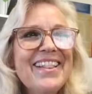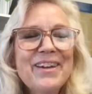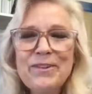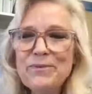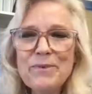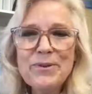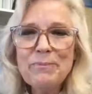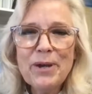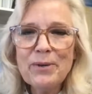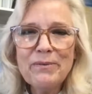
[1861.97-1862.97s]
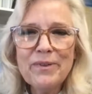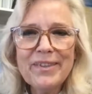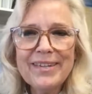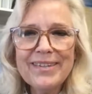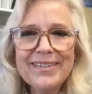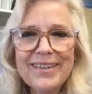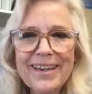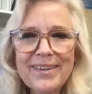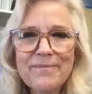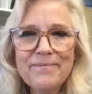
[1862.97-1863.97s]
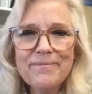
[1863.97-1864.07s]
That was the most powerful thing to say.